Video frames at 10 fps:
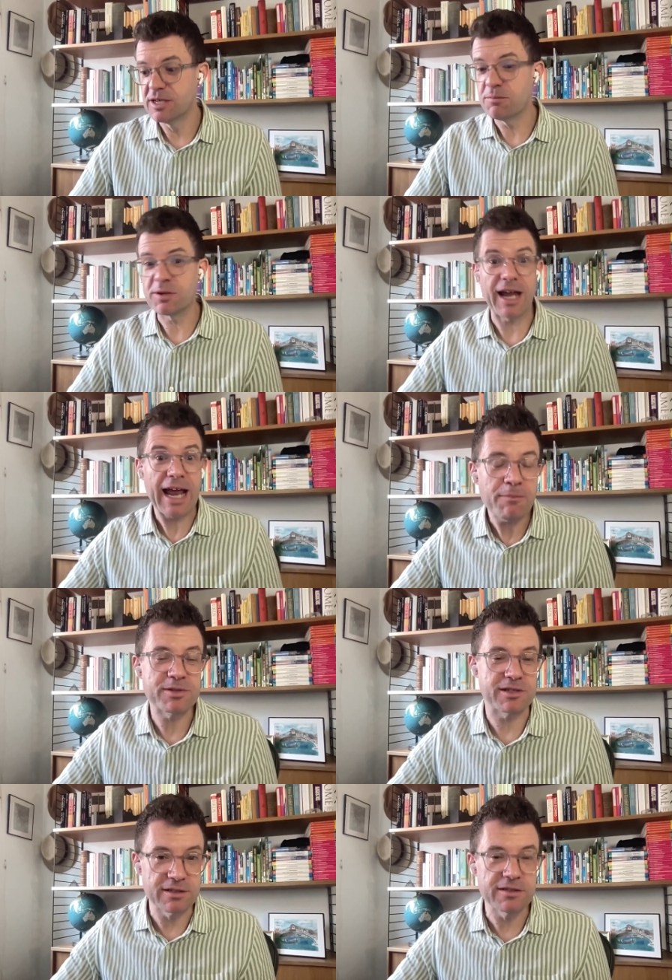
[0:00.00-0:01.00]
But I
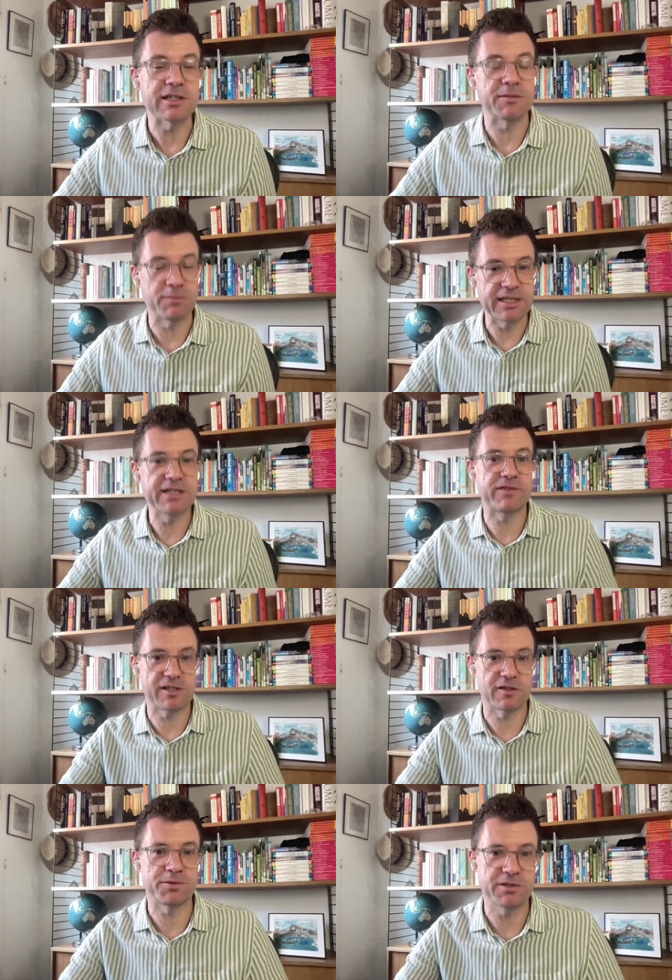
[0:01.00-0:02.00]
absolutely believe there's
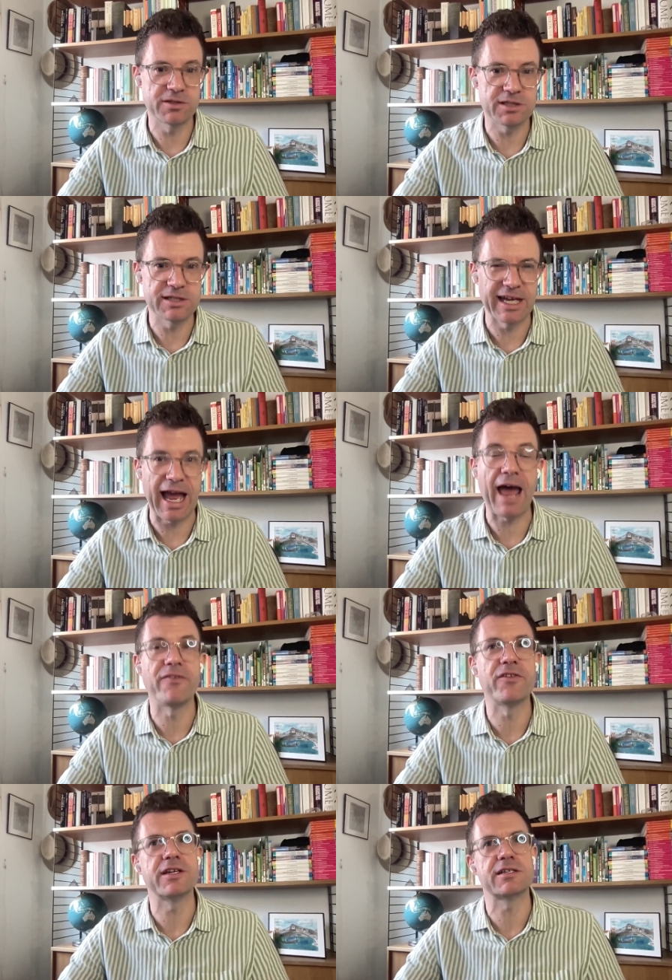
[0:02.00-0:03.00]
an opportunity there,
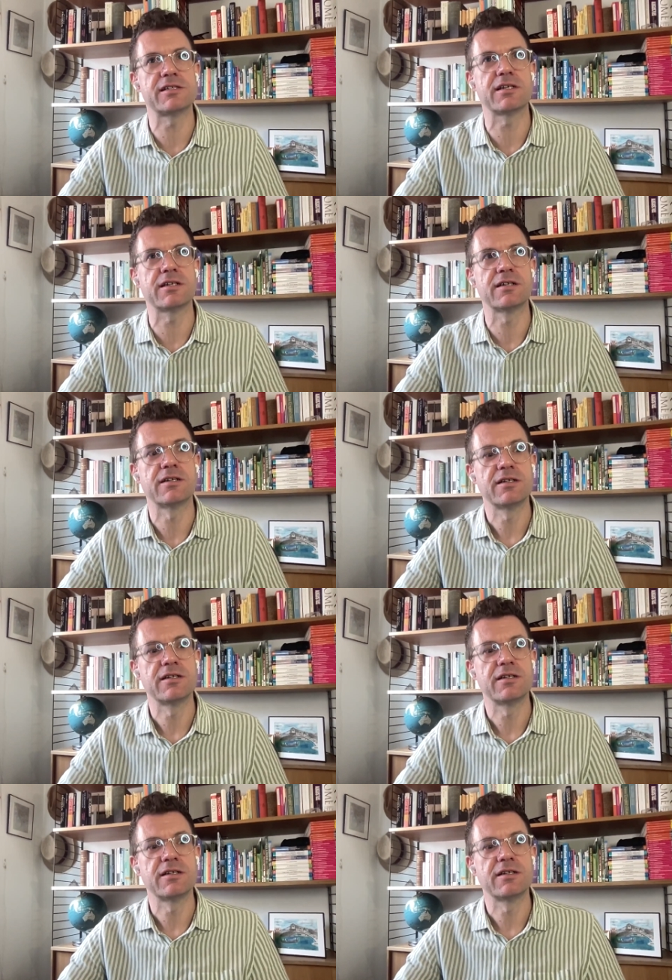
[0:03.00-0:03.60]
and that it's a